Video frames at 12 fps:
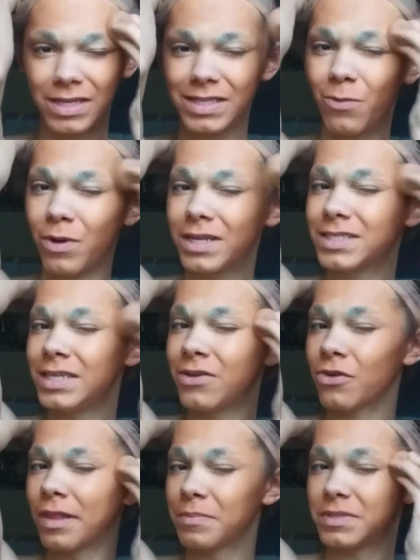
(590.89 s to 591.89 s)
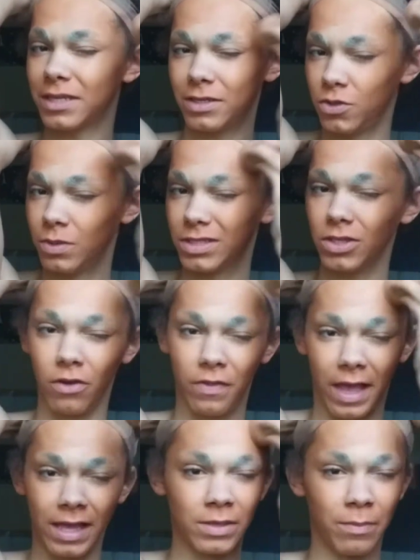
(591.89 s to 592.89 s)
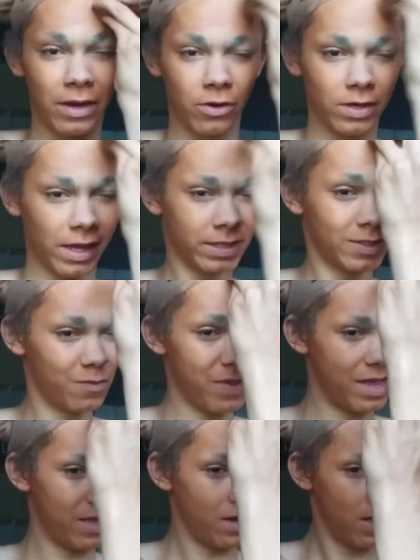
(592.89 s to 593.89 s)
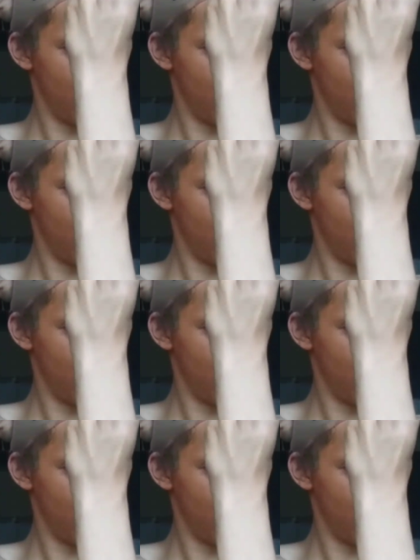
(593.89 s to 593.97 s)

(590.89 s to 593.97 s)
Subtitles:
because I want to see her lip sync to a song that has a better dance beat